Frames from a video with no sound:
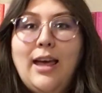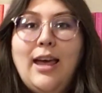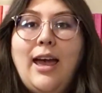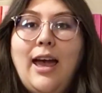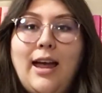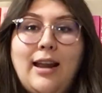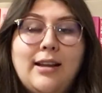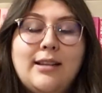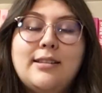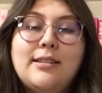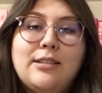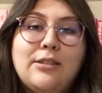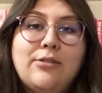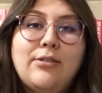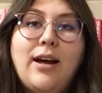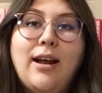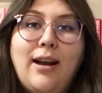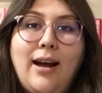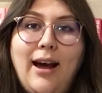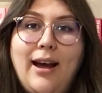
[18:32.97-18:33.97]
and it's still
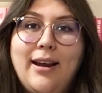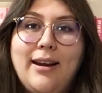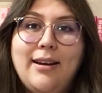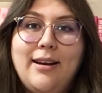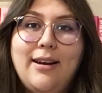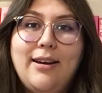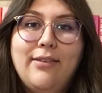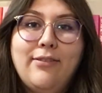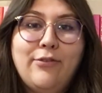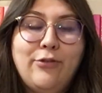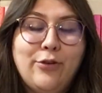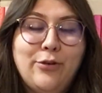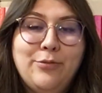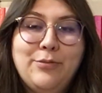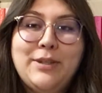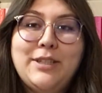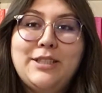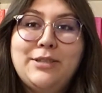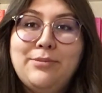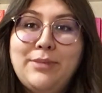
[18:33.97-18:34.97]
not high enough for
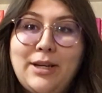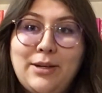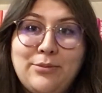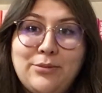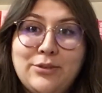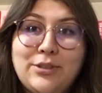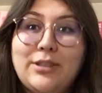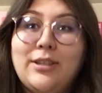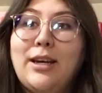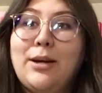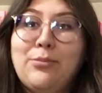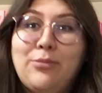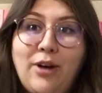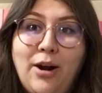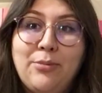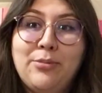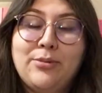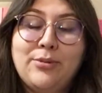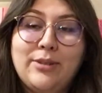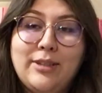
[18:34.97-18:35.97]
me to be able to like
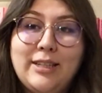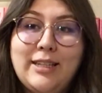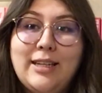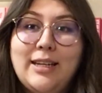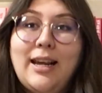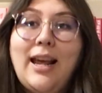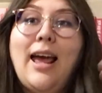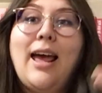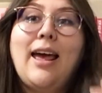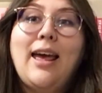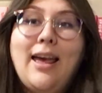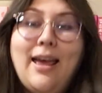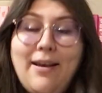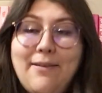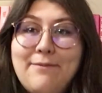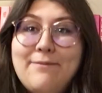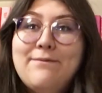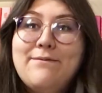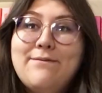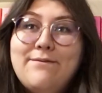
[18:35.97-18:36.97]
properly
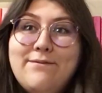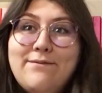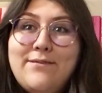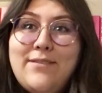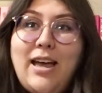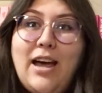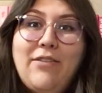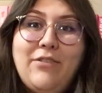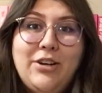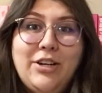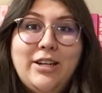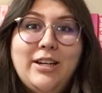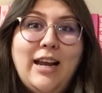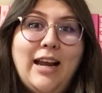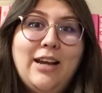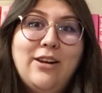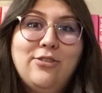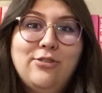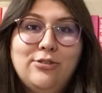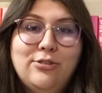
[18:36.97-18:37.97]
have a good
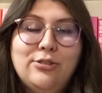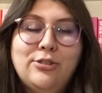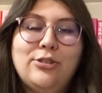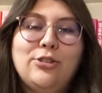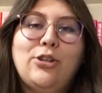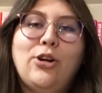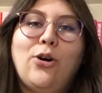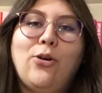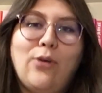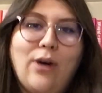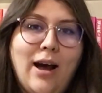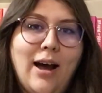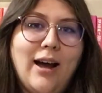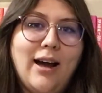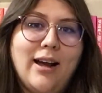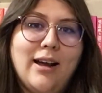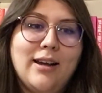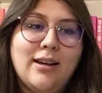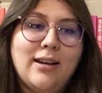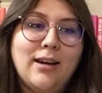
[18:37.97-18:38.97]
angle. So
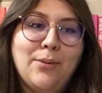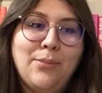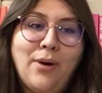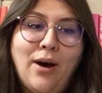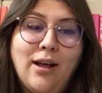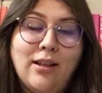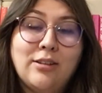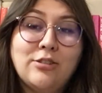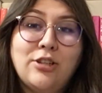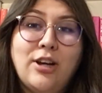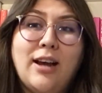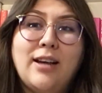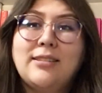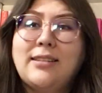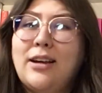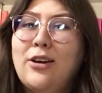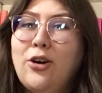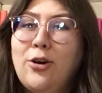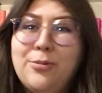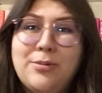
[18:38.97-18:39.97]
I apologize. I
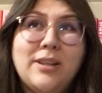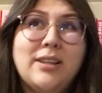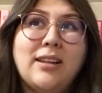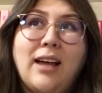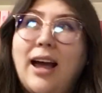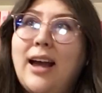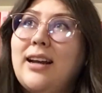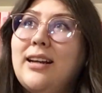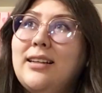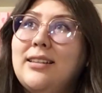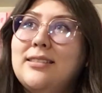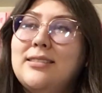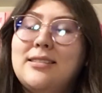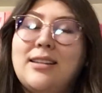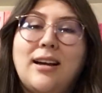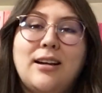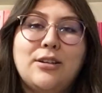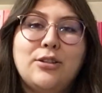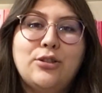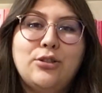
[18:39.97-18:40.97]
hope the lighting's
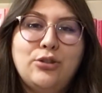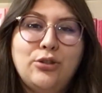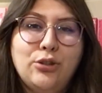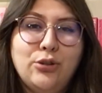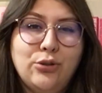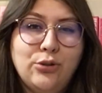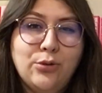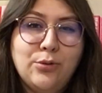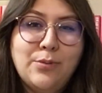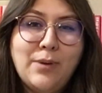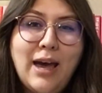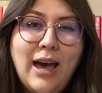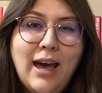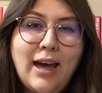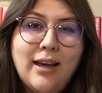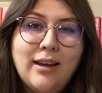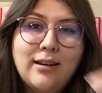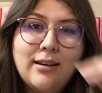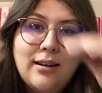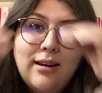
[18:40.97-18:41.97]
not too
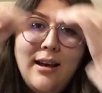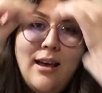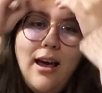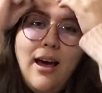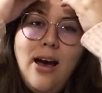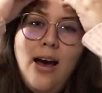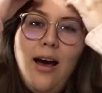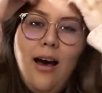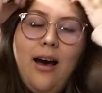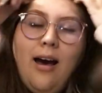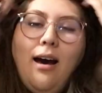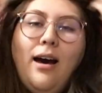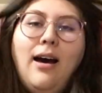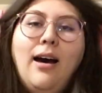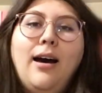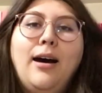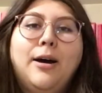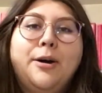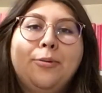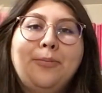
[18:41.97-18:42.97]
bad.
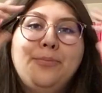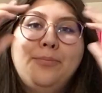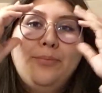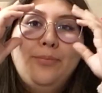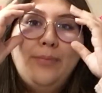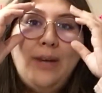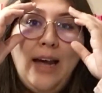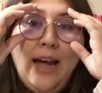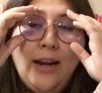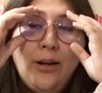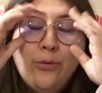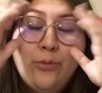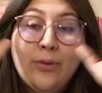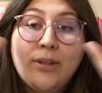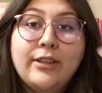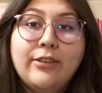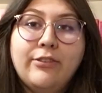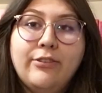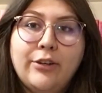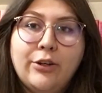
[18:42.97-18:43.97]
I had to
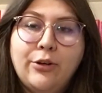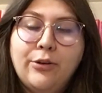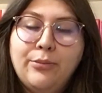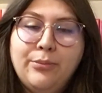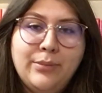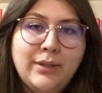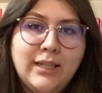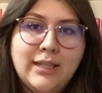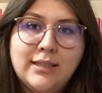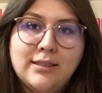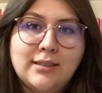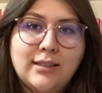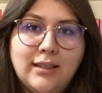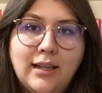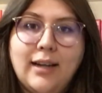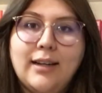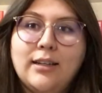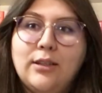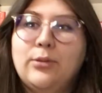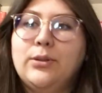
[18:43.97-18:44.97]
refilm because the
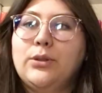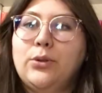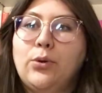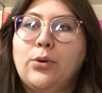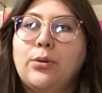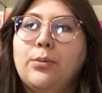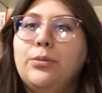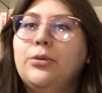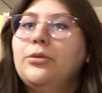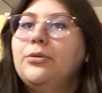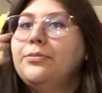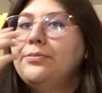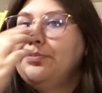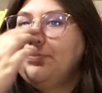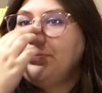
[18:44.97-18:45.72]
lighting was horrible.